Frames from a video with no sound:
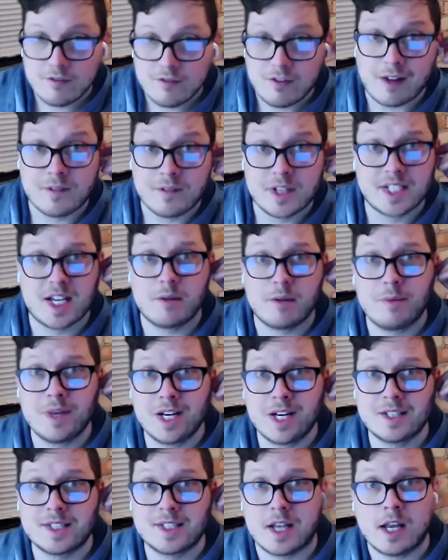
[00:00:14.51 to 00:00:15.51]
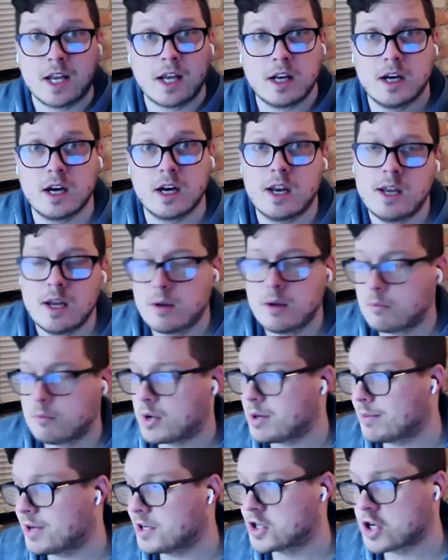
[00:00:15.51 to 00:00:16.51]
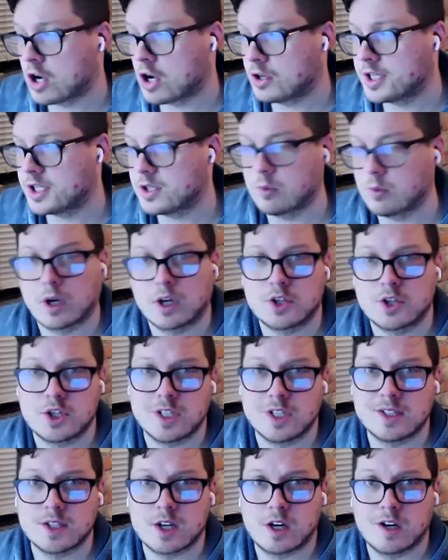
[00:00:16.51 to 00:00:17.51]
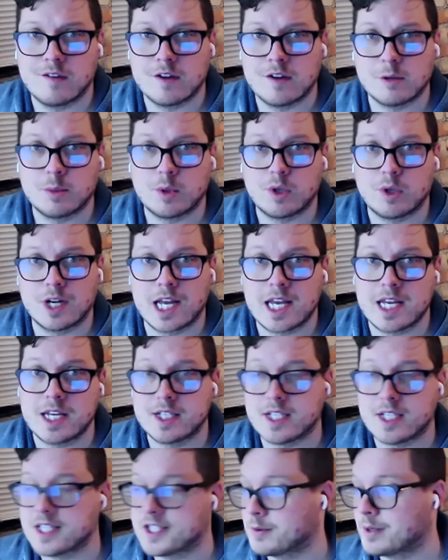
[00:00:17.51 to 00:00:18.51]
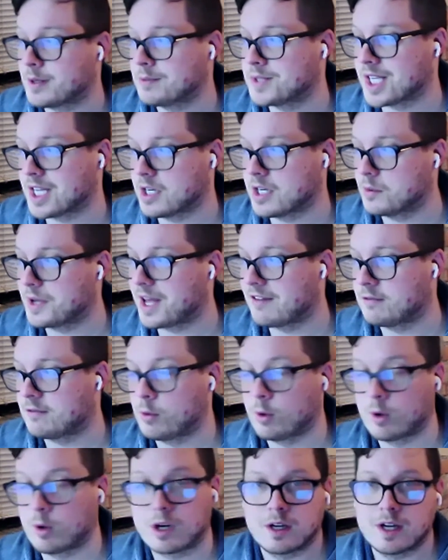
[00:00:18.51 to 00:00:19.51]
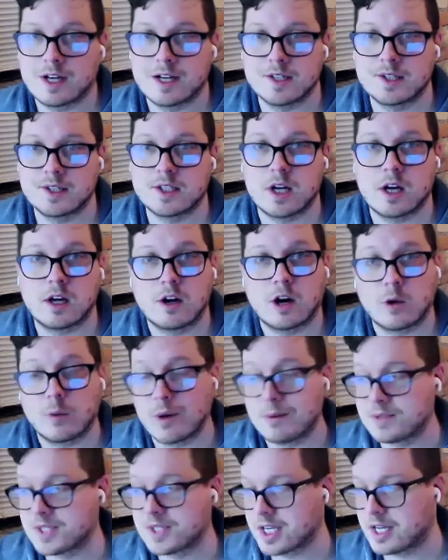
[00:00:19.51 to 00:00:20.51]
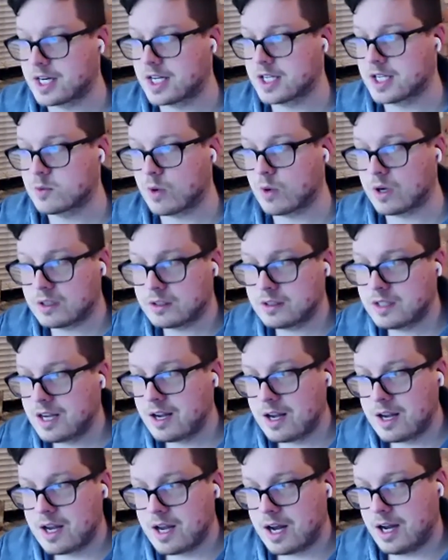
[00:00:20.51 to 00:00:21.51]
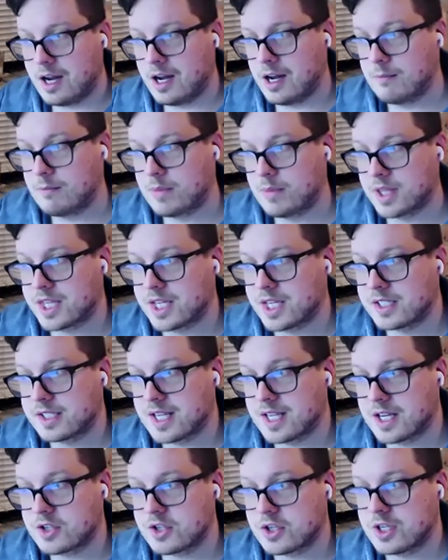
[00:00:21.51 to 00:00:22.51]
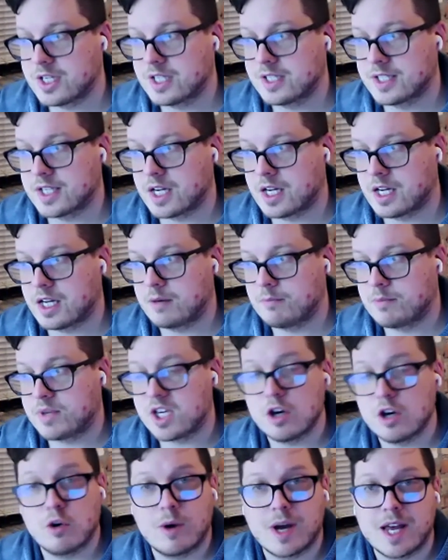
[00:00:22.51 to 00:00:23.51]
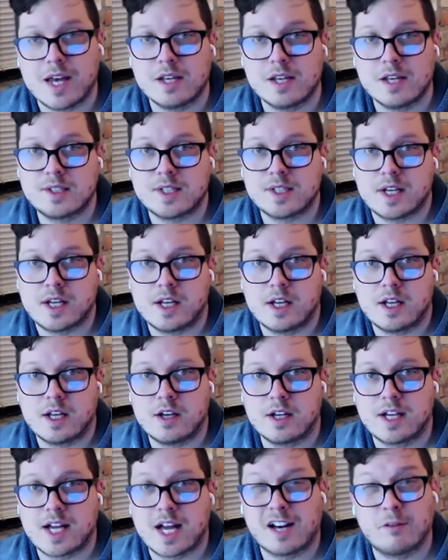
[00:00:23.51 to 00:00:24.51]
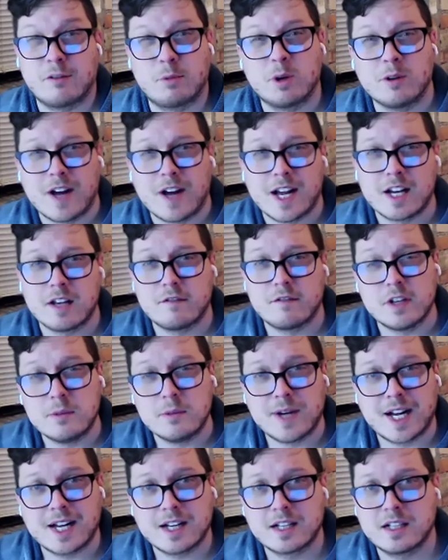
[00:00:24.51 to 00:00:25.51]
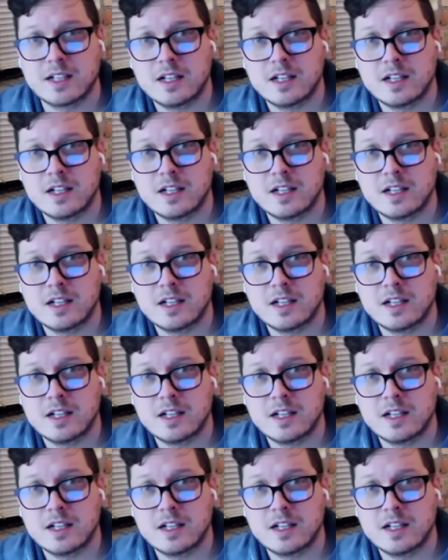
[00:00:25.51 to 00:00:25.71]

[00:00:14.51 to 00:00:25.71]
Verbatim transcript: five to 10 minutes. And pretty much all these worksheets are available on AET's website, and we have them organized on our website as well. Um, but this session is on POAs and kind of providing feedback